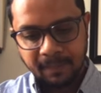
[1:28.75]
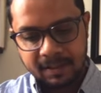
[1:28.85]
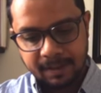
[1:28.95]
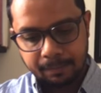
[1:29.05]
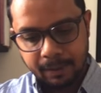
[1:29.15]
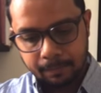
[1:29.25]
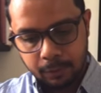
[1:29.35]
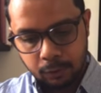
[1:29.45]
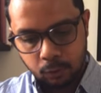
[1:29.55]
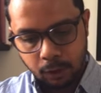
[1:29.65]

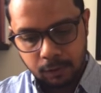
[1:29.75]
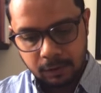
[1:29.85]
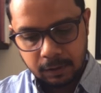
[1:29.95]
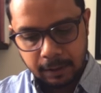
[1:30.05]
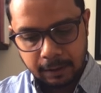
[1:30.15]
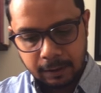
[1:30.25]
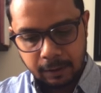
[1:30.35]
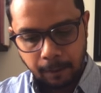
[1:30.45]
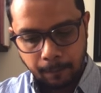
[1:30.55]
September 2019.